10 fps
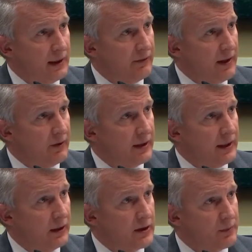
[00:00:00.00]
If
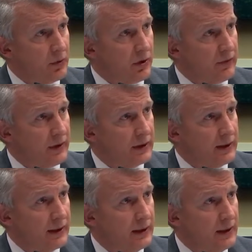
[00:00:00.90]
everything goes
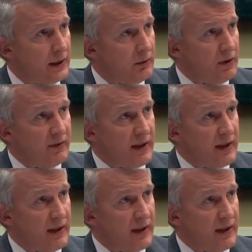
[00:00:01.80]
perfectly, we've